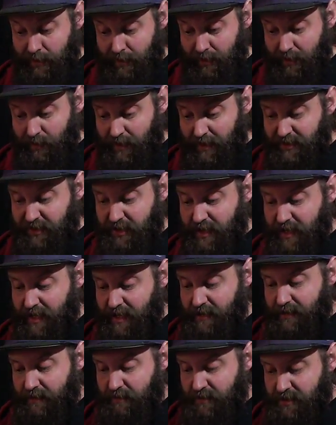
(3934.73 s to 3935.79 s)
Once
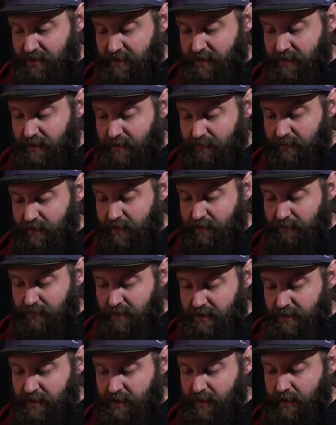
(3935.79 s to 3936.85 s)
again, the
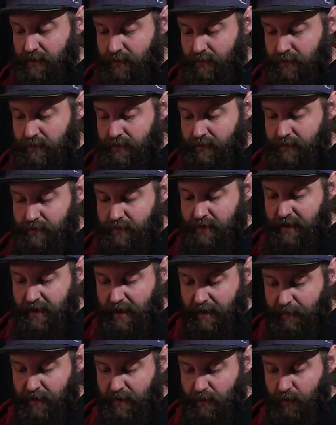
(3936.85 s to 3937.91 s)
mystic Uru
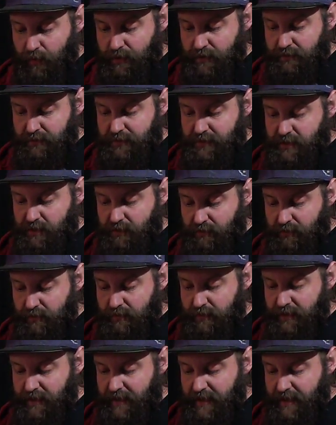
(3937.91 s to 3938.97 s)
hammer wheels
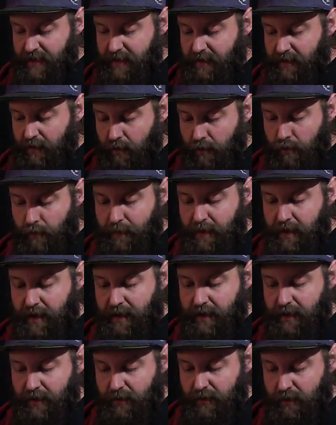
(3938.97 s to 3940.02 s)
through the air,
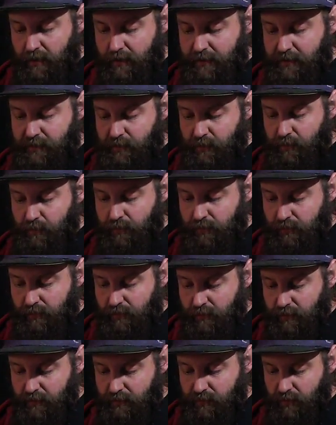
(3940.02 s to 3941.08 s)
opening a
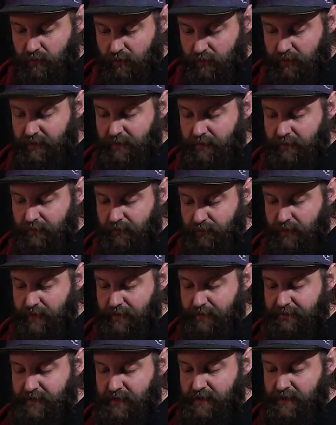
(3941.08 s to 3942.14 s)
god-wrought
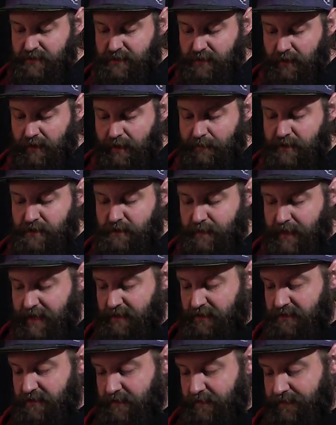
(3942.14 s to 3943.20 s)
rift in time and
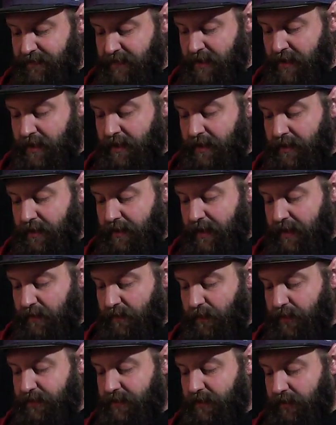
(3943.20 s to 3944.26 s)
space.
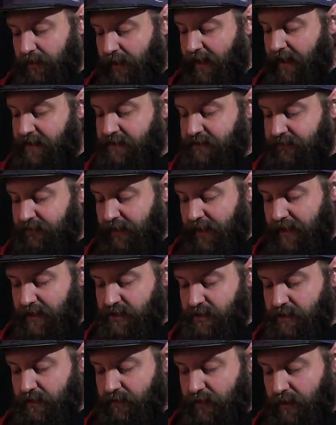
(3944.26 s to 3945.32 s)
And with the last
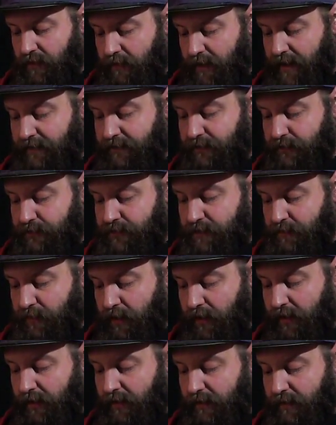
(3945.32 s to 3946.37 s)
flash of a grateful
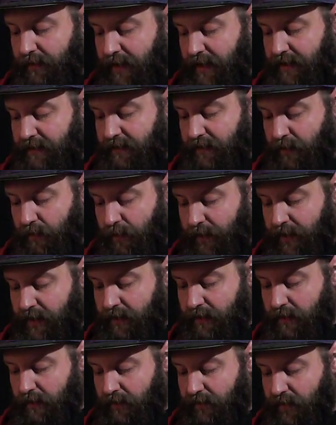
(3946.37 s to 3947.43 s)
smile and a
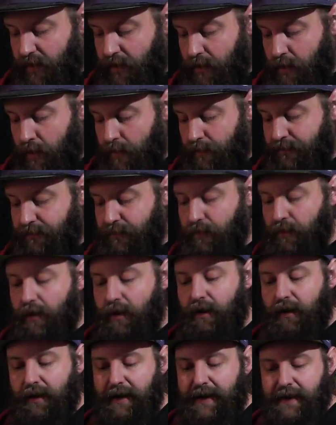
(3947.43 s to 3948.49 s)
wink of a hopeful
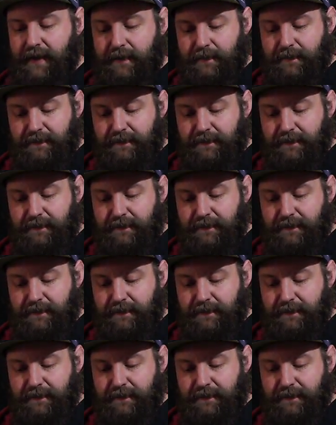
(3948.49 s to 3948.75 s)
eye,